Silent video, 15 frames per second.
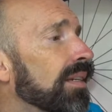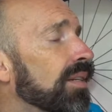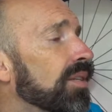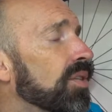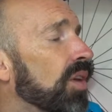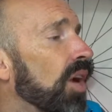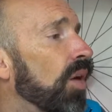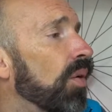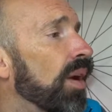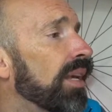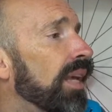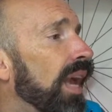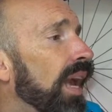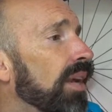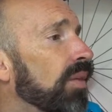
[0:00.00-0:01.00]
So
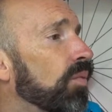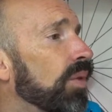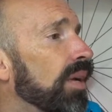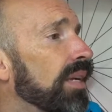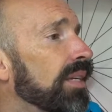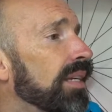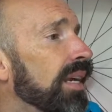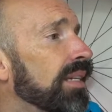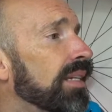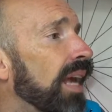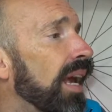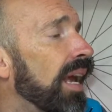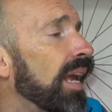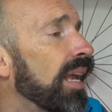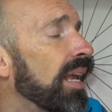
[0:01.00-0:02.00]
again, we did
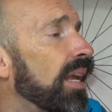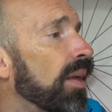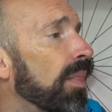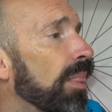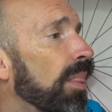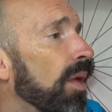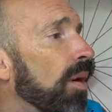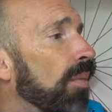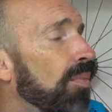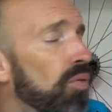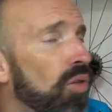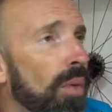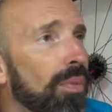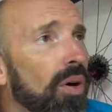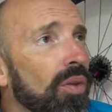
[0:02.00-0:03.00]
a
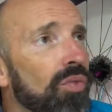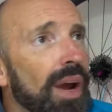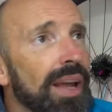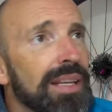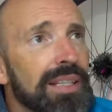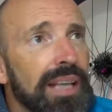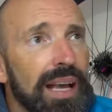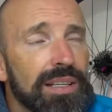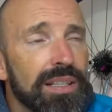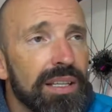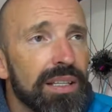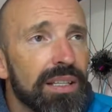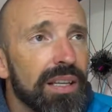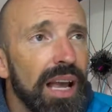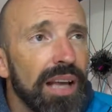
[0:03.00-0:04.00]
proper race as
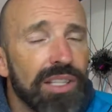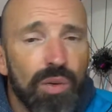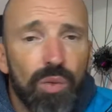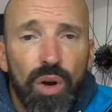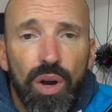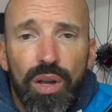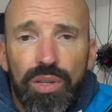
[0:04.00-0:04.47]
it were.